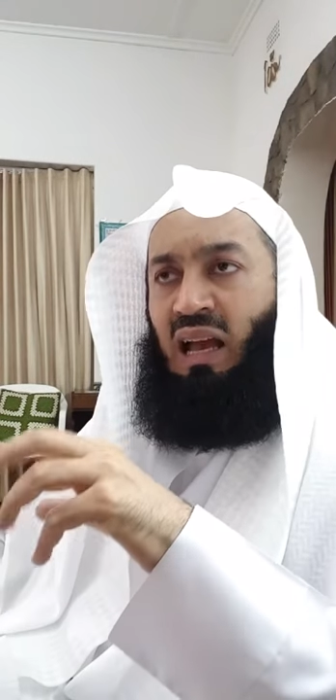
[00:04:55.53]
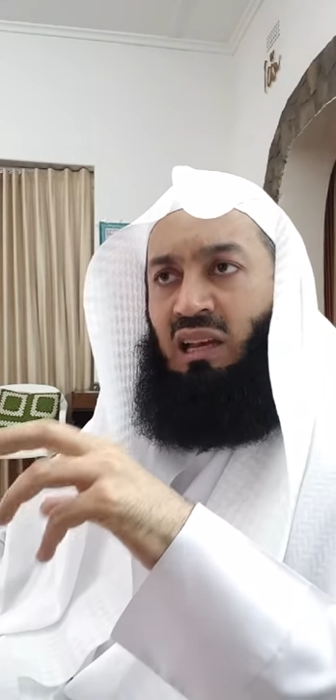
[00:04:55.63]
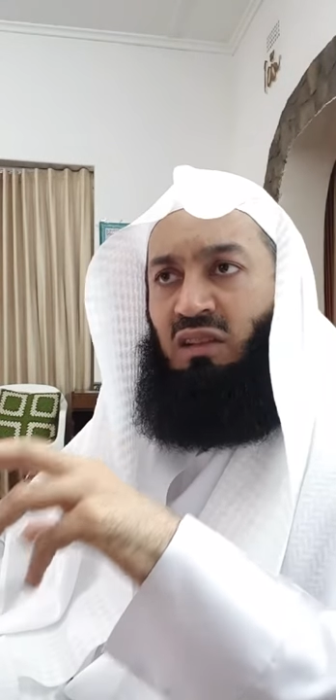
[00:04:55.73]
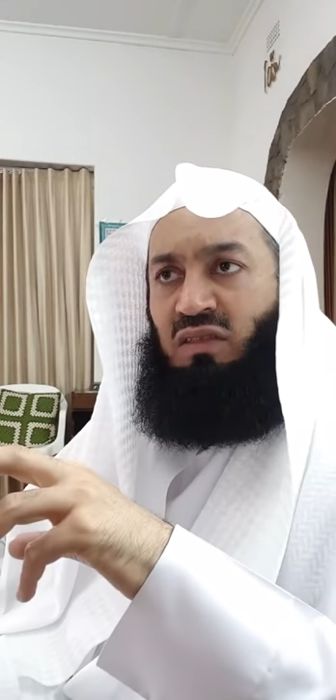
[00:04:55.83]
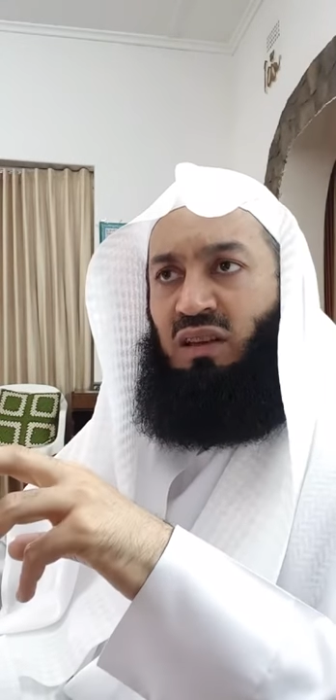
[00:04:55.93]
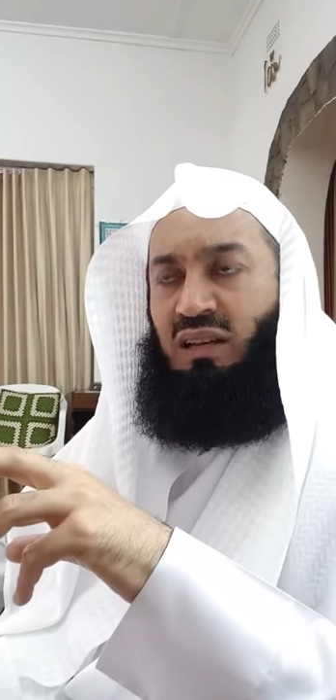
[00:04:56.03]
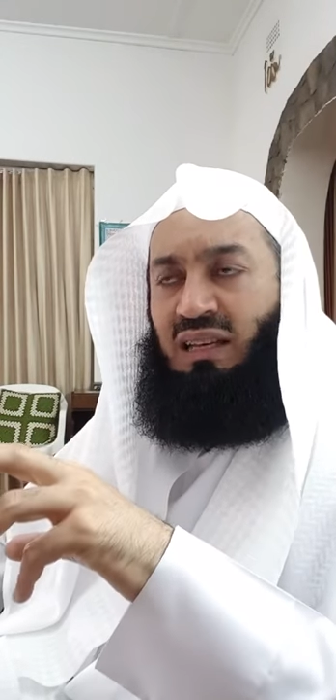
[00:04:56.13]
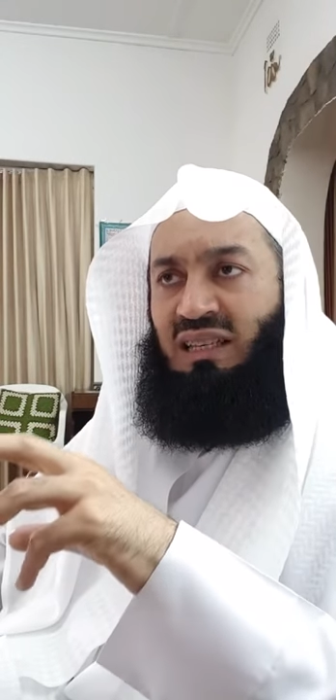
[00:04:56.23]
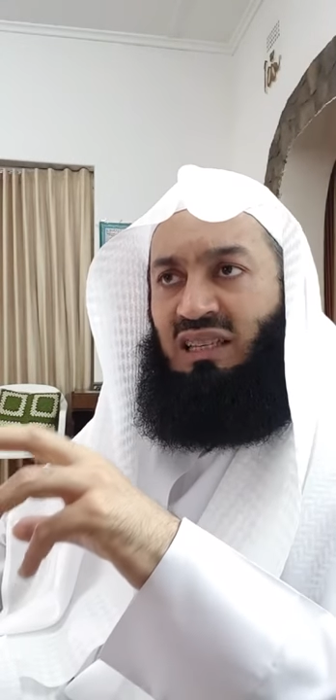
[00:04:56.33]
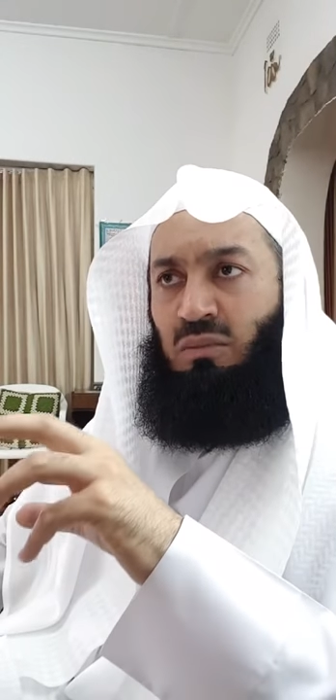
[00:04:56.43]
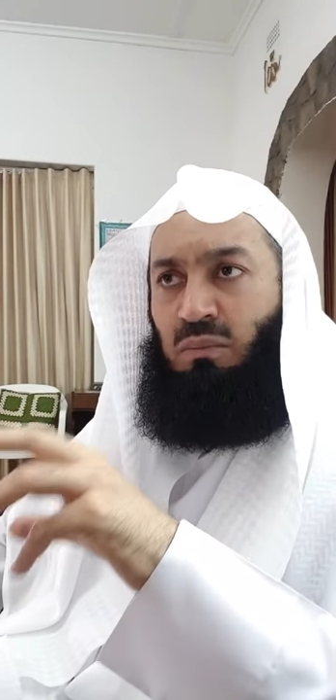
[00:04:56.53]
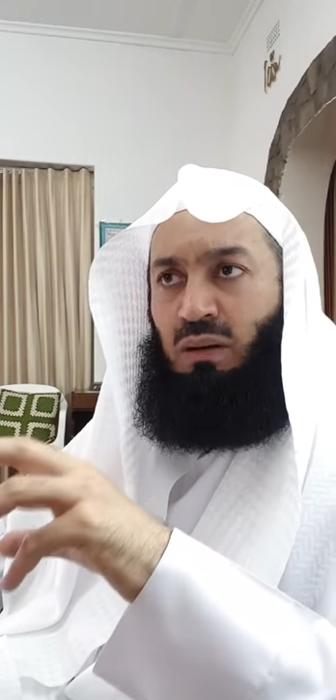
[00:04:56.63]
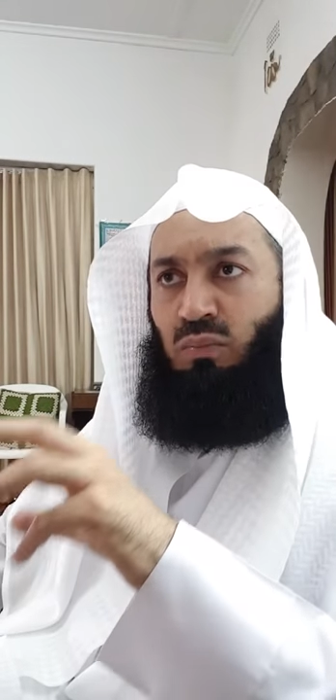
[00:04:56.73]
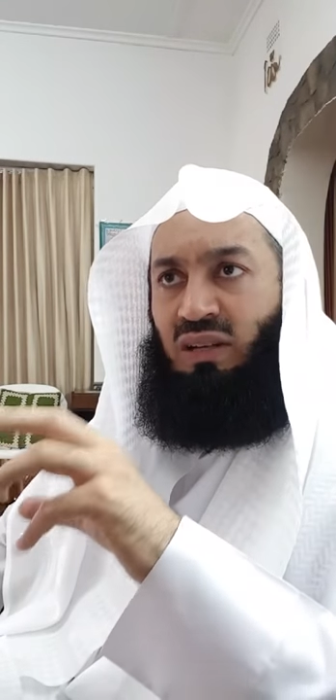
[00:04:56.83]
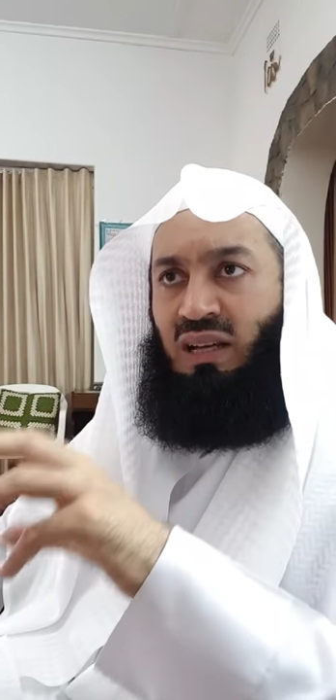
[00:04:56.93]
and I live here in
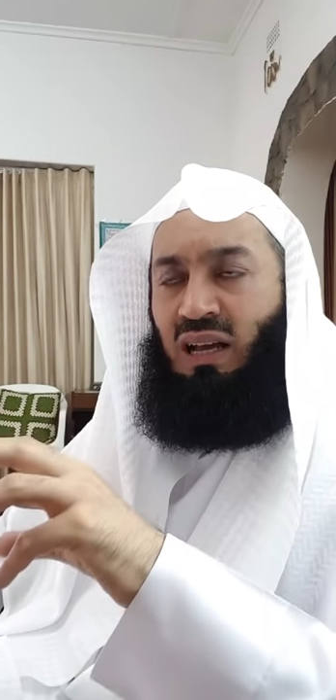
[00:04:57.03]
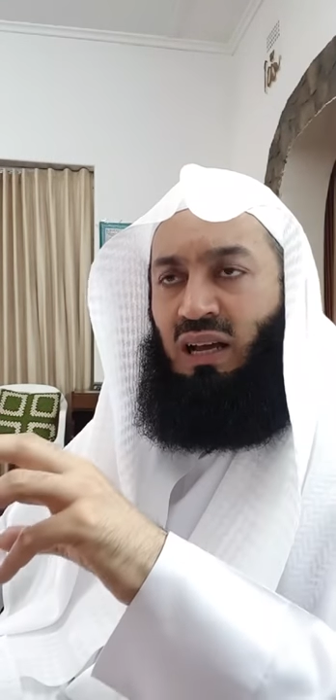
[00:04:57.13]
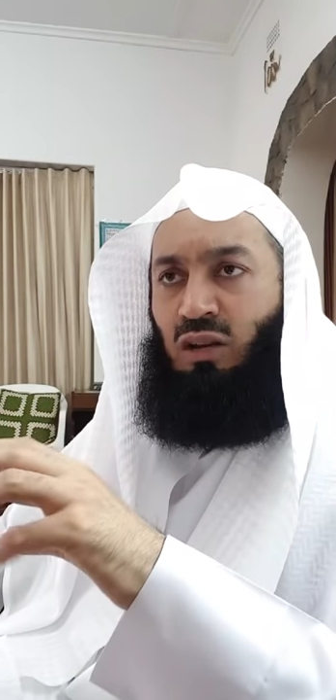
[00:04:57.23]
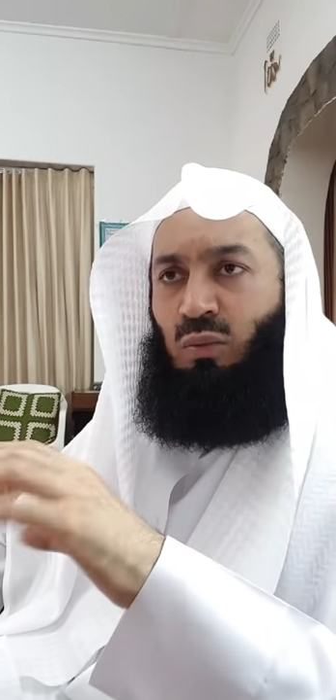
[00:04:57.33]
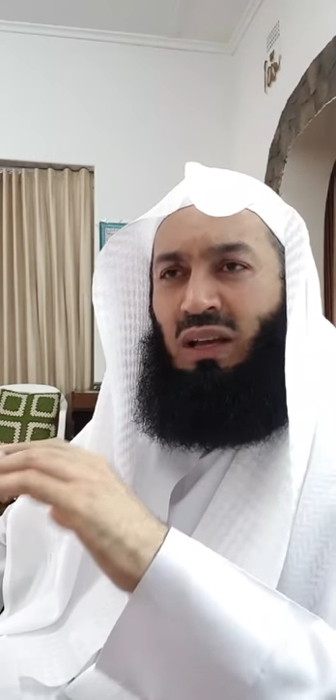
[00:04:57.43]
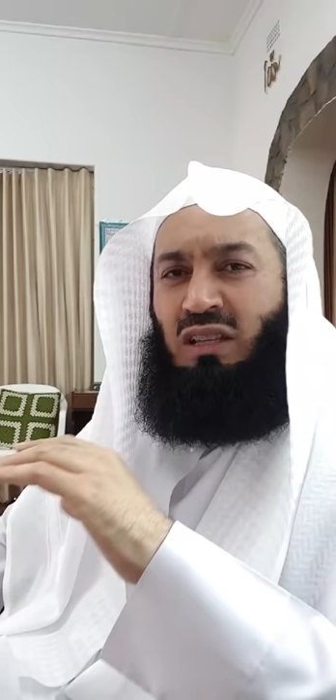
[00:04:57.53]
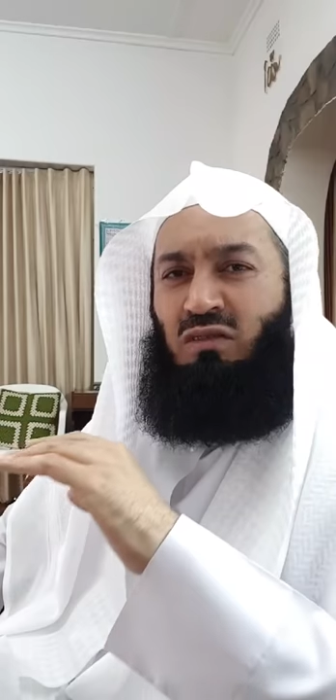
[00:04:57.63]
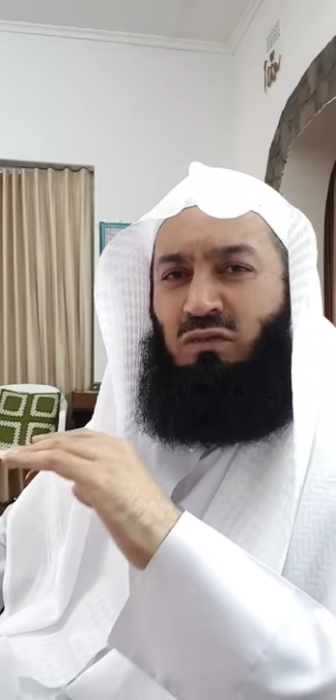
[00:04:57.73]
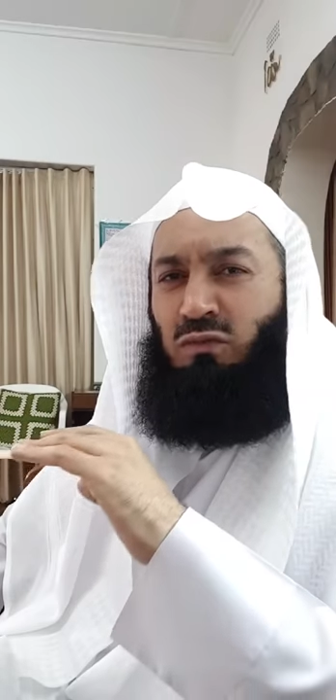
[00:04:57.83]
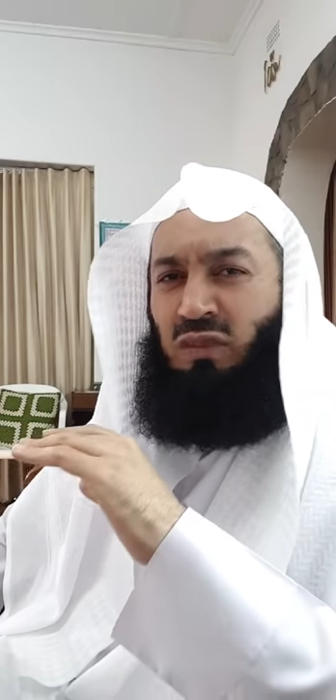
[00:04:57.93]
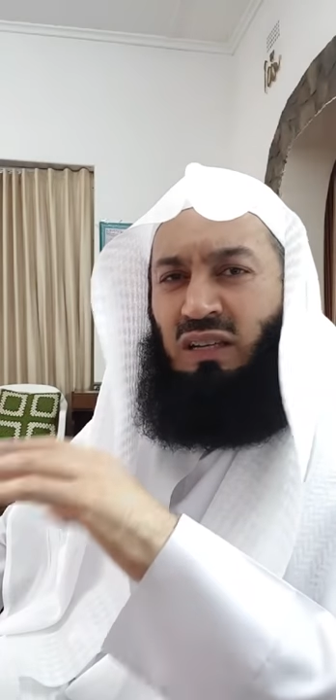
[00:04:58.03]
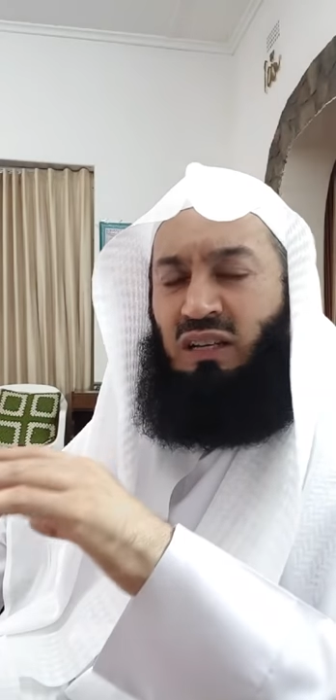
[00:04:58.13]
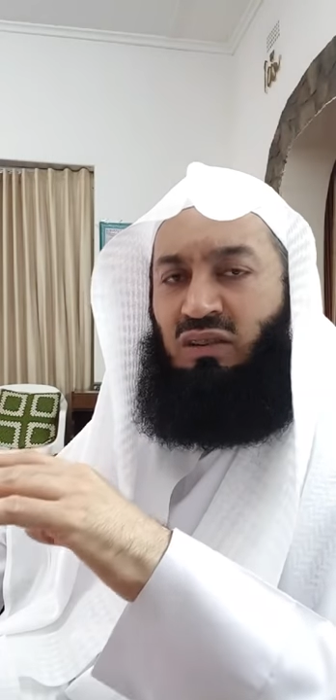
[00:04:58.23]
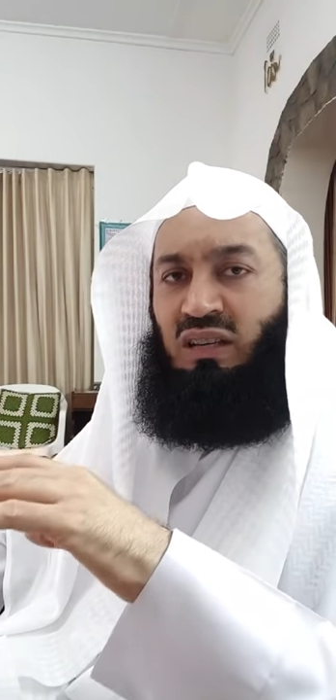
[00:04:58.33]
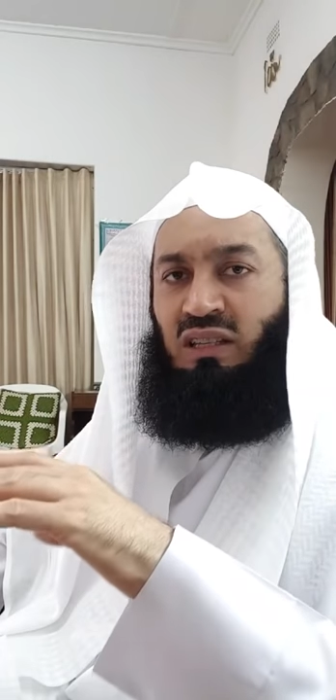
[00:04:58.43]
Zimbabwe, in Harare, where it's
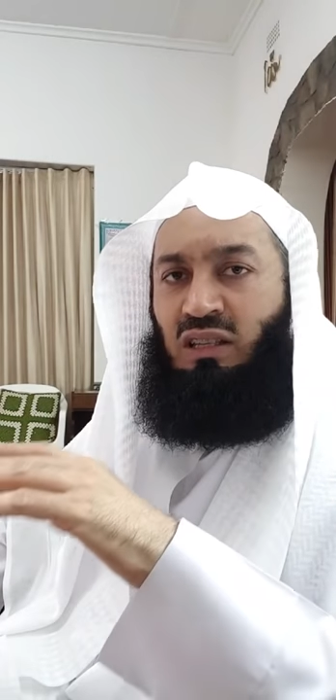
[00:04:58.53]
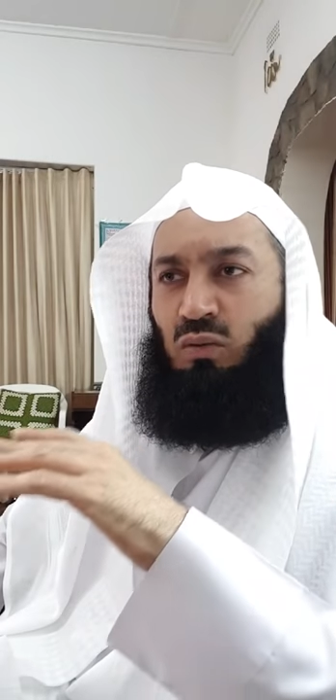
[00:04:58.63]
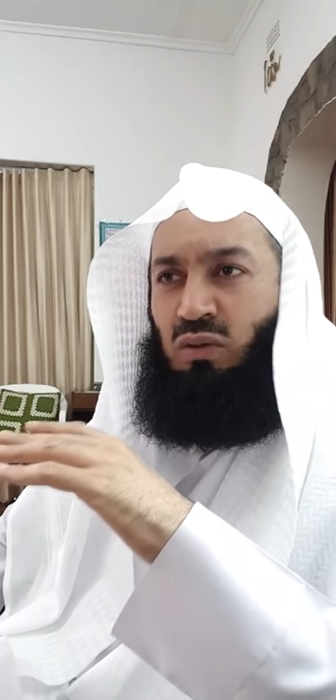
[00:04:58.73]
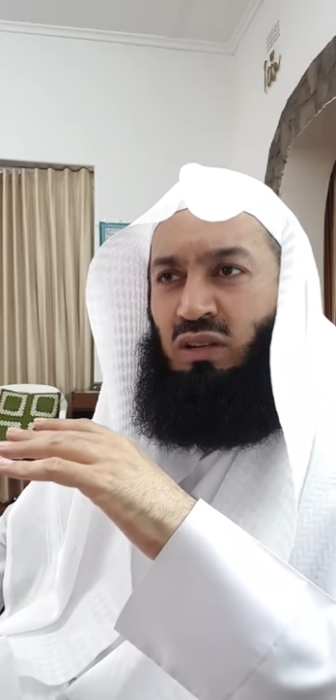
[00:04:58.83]
very green.